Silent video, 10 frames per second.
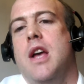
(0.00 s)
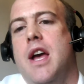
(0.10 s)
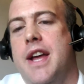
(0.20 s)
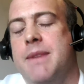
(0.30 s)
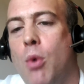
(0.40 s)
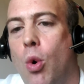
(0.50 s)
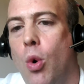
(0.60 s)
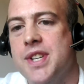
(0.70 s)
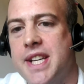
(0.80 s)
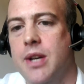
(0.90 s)
a
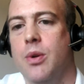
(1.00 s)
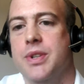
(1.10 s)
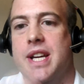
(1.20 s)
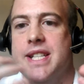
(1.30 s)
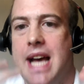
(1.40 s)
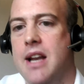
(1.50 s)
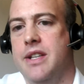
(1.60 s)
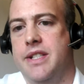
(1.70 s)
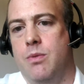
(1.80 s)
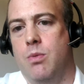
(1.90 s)
more skilled and
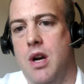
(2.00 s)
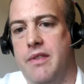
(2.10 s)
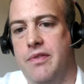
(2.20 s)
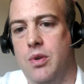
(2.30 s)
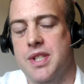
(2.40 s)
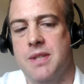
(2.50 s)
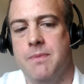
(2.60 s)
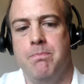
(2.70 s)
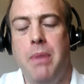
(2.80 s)
talented workforce?